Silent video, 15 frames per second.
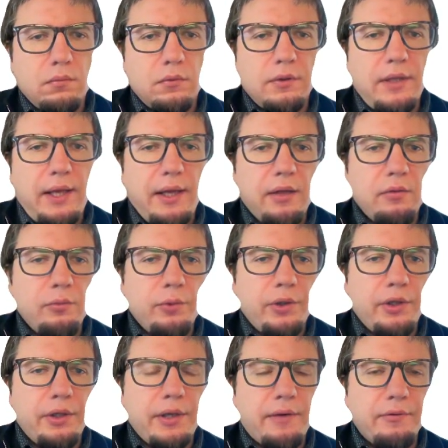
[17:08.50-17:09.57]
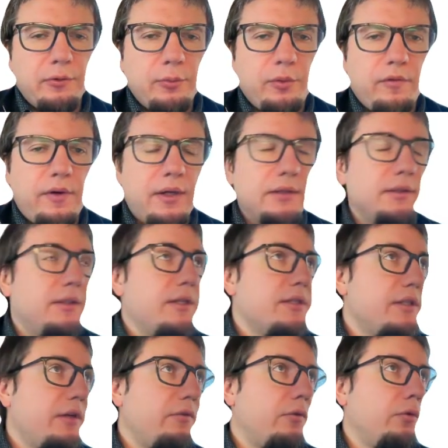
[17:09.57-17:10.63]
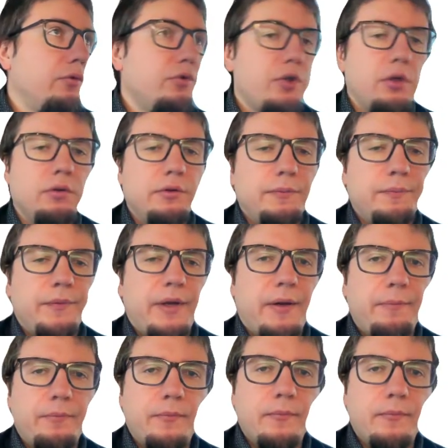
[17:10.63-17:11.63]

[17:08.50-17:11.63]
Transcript: Then we have to provide this revolute joint, yeah.